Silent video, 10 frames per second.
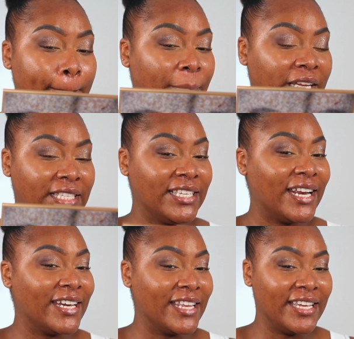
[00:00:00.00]
but is it
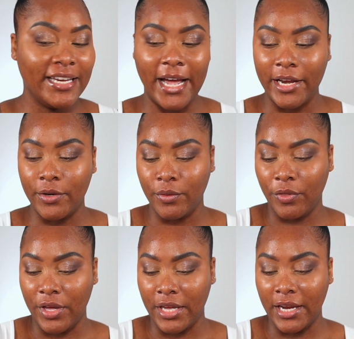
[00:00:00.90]
a need? I don't
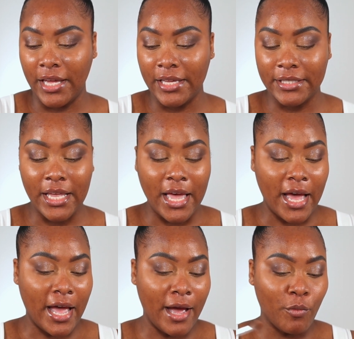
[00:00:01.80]
think it is.
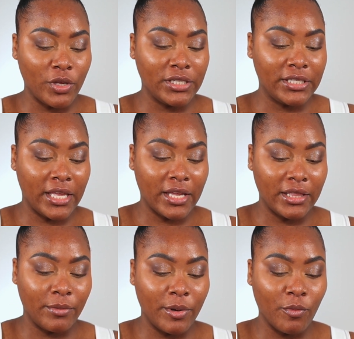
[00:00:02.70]
I am going to take a
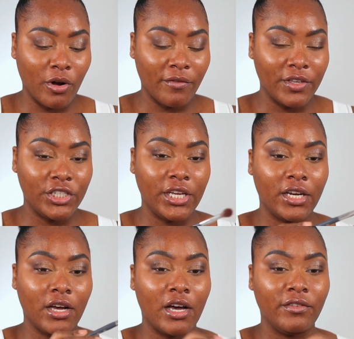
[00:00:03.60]
little bit more of the
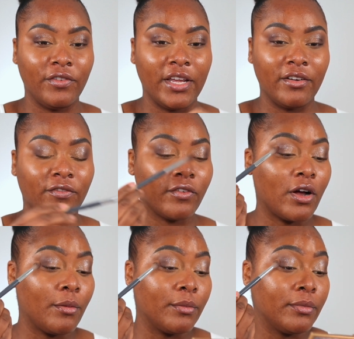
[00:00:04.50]
shade Confident
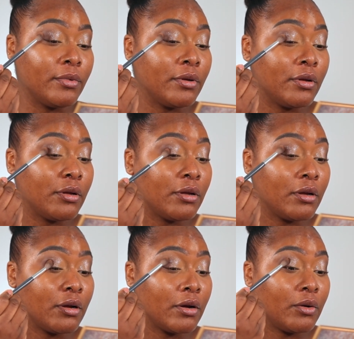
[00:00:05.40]
from
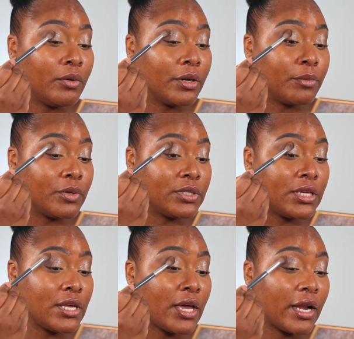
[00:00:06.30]
Huda
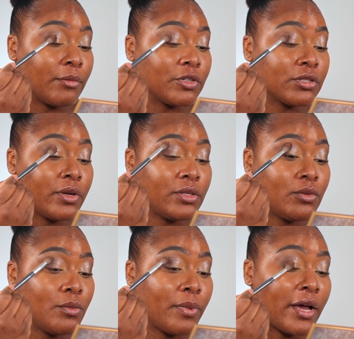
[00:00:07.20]
Beauty, and I'm just going
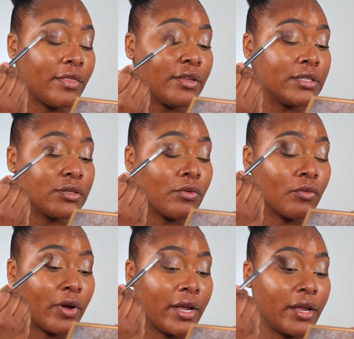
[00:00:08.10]
to pat this right